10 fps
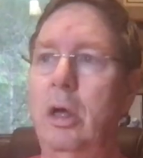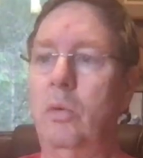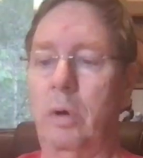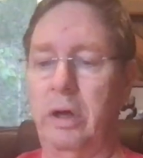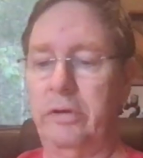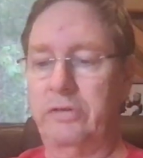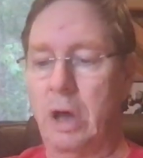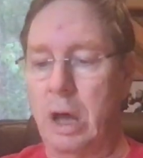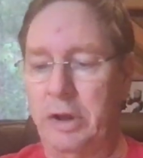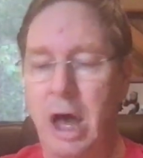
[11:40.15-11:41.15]
was
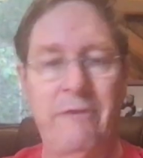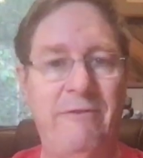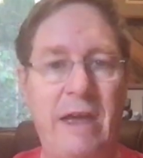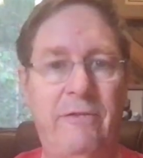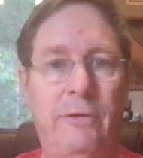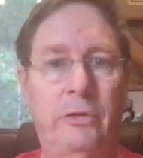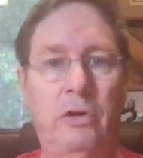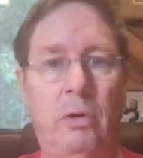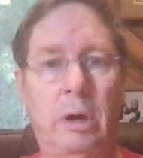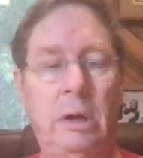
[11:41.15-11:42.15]
not faithful
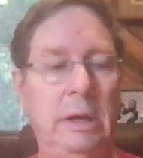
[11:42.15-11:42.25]
to her.